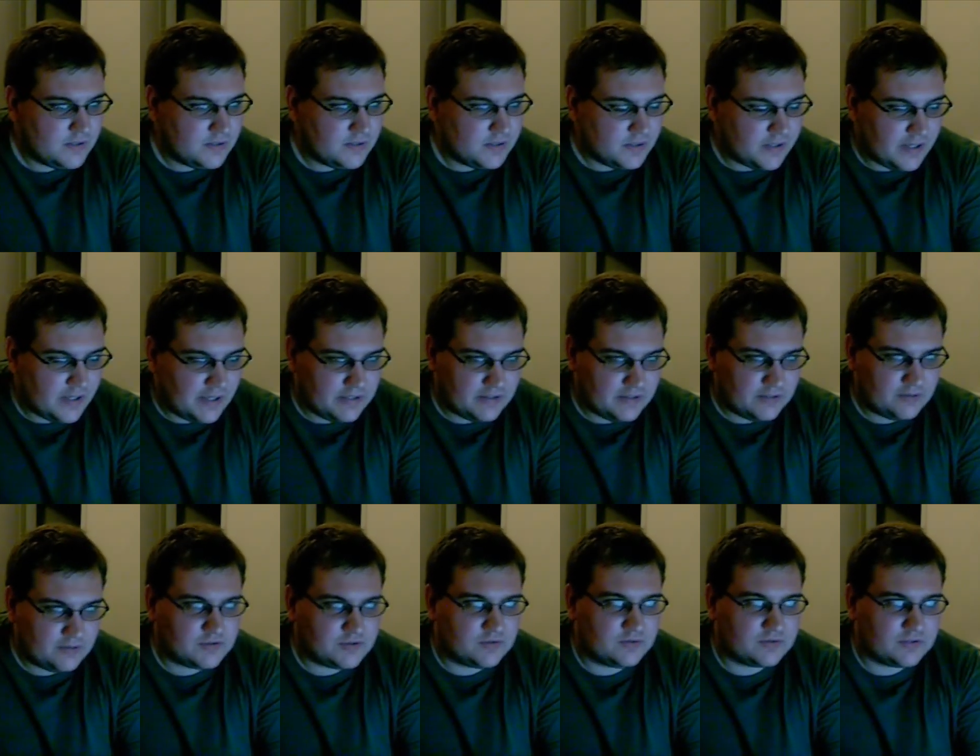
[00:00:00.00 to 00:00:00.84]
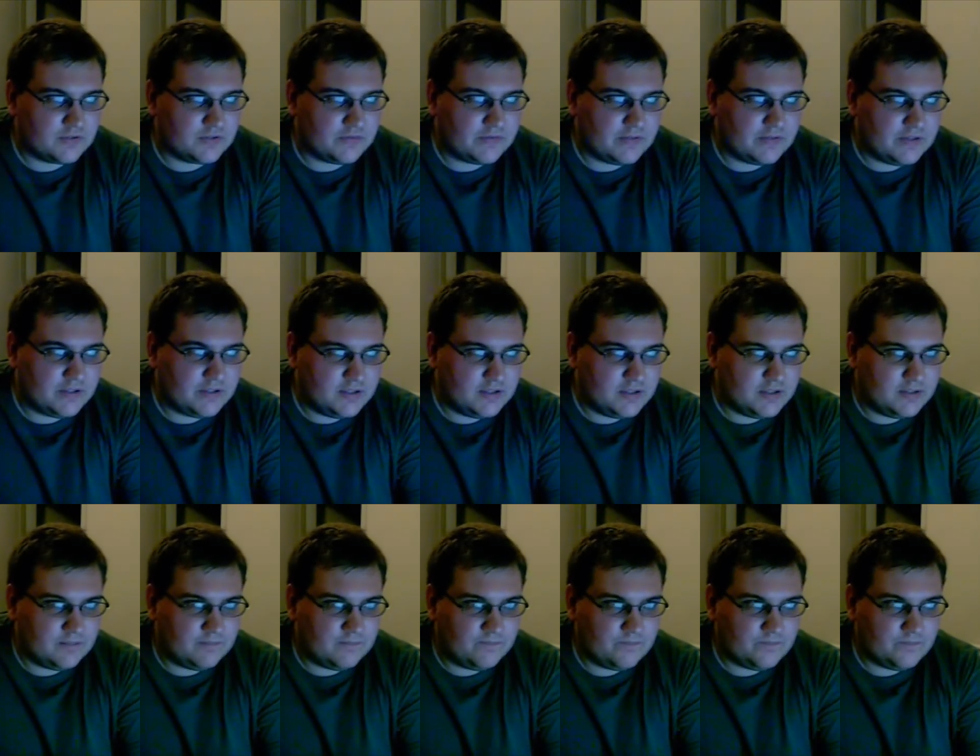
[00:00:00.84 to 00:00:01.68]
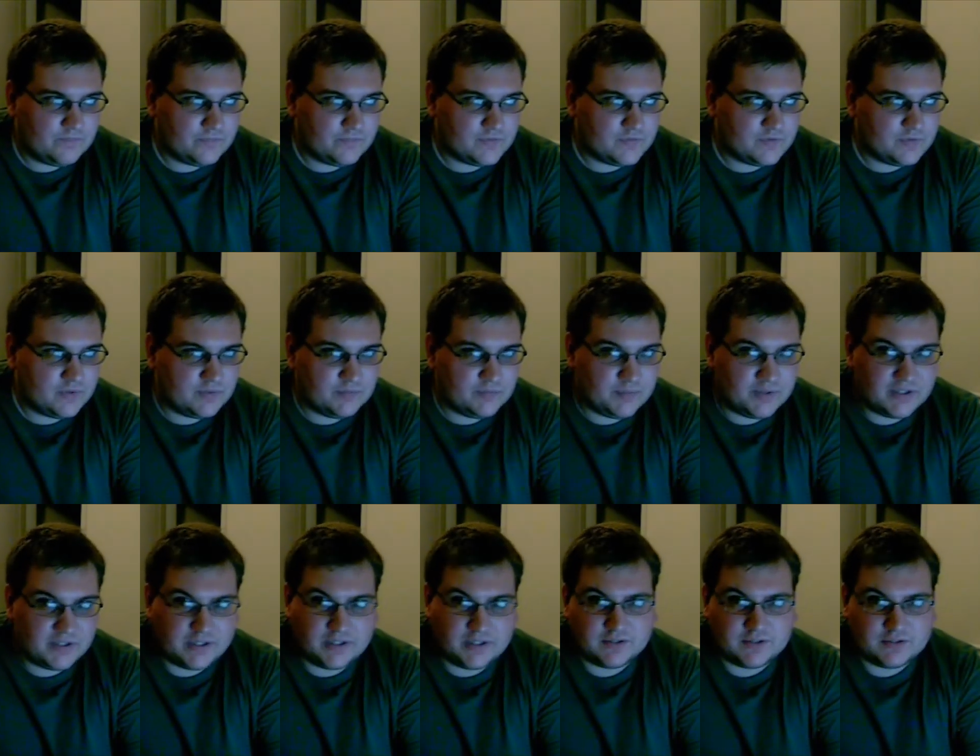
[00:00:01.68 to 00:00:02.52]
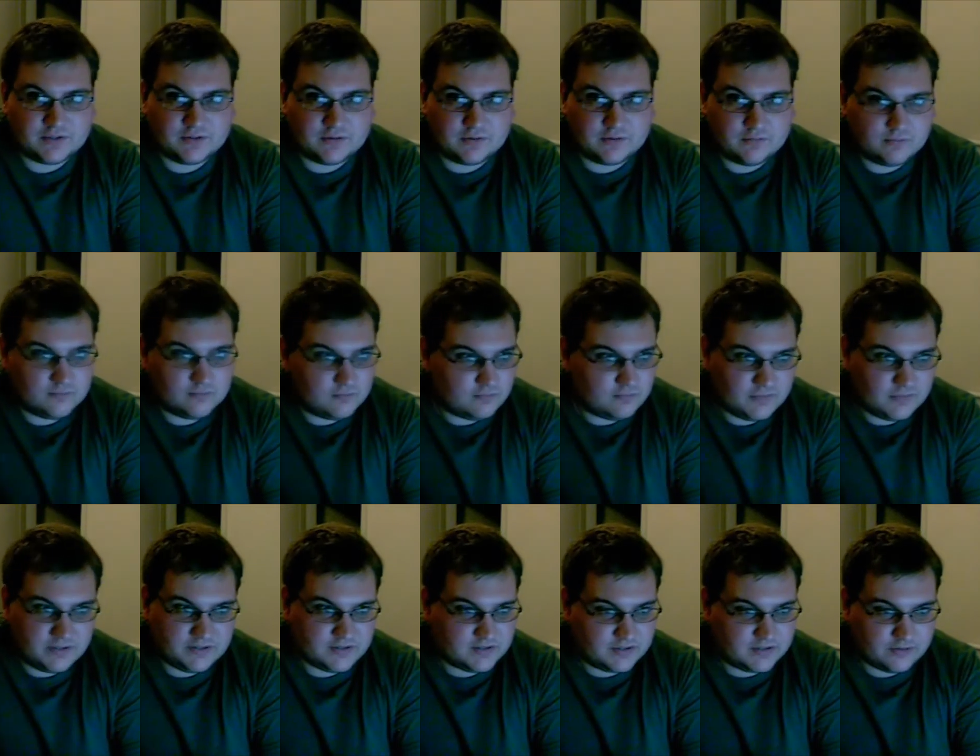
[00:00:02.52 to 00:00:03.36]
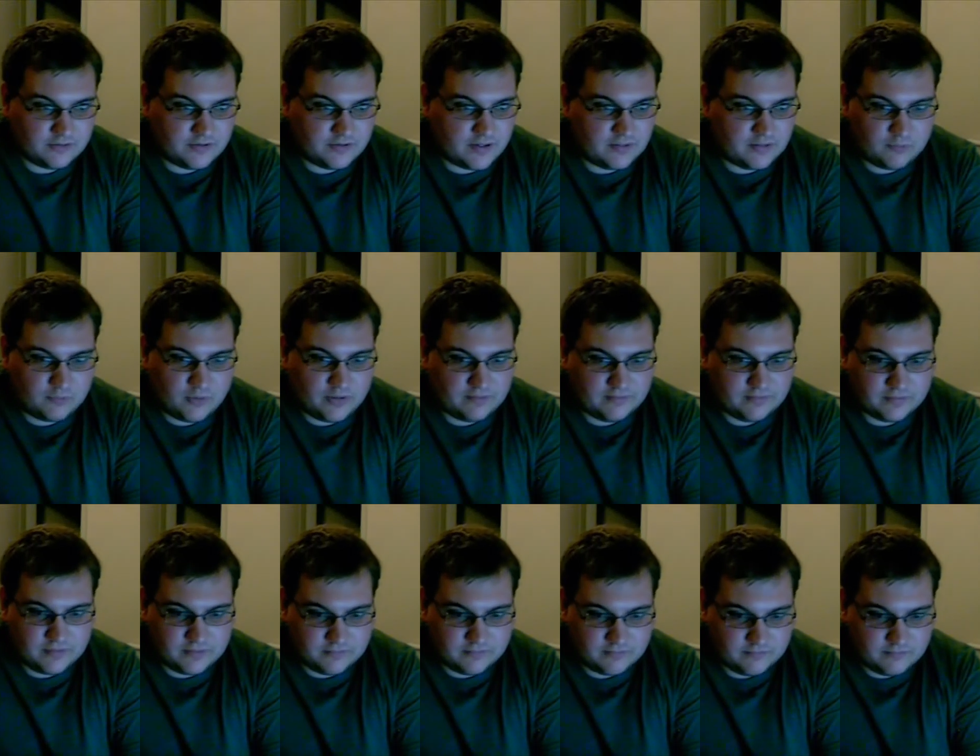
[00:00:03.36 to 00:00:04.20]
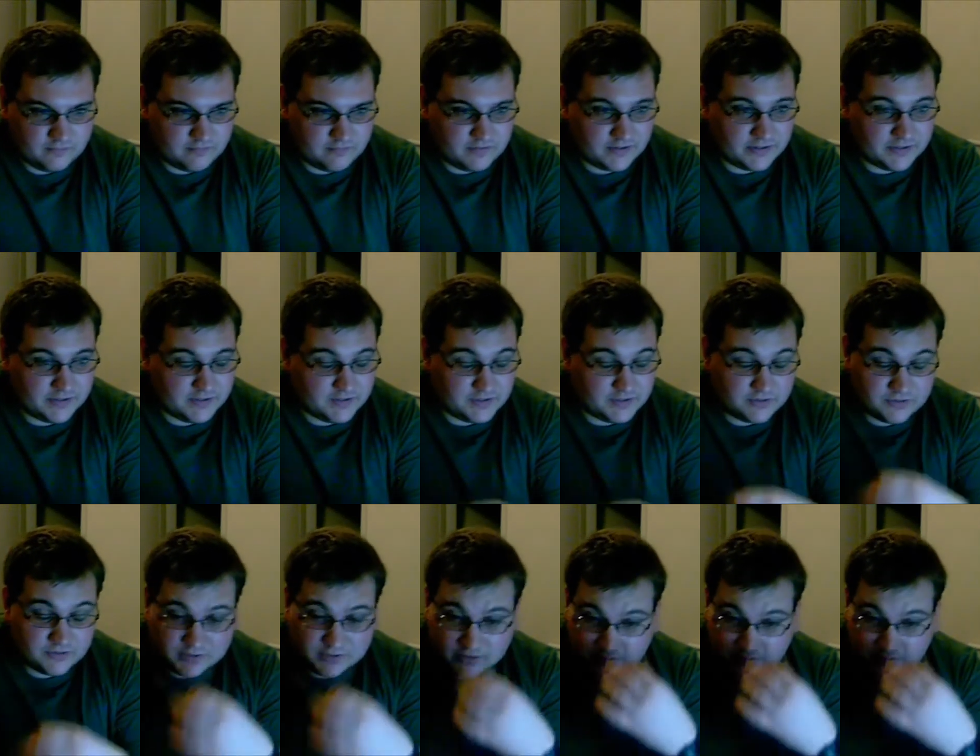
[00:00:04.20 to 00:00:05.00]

And there's also the TwitPic incident, Instagram, whatever the fuck he's using.